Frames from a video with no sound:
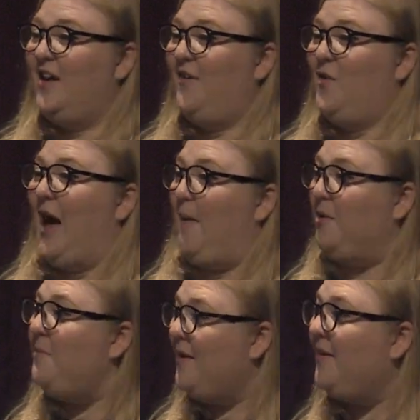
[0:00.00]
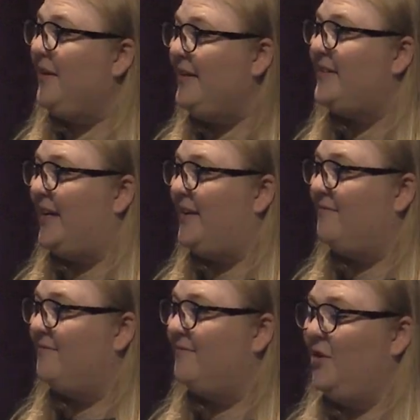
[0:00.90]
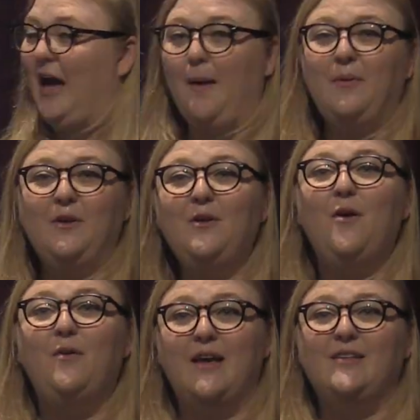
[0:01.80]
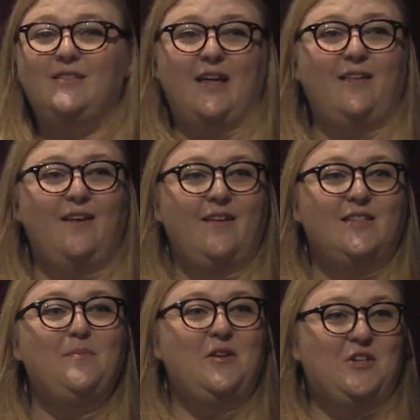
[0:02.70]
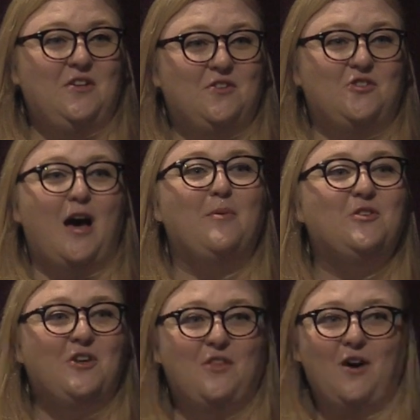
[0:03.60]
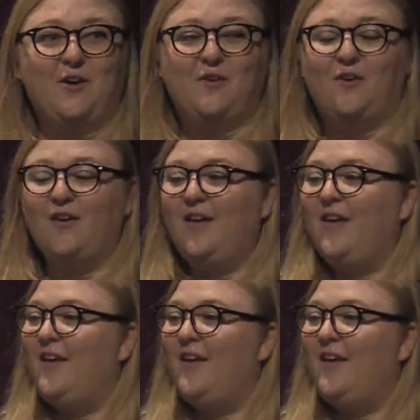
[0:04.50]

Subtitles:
If you happen to be on LinkedIn, you happen to notice that somebody changed a job or shared the article.